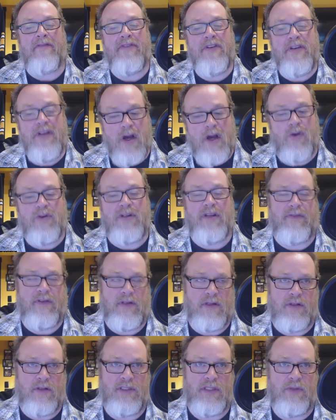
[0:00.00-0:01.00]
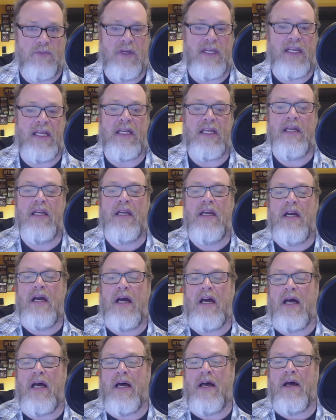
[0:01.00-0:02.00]
have no difficulty winning.
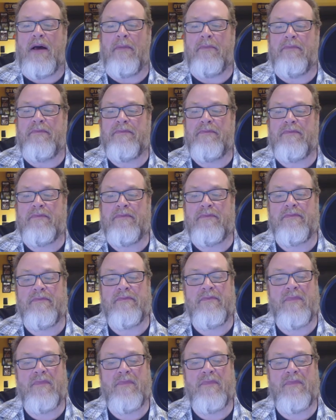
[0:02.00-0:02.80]
I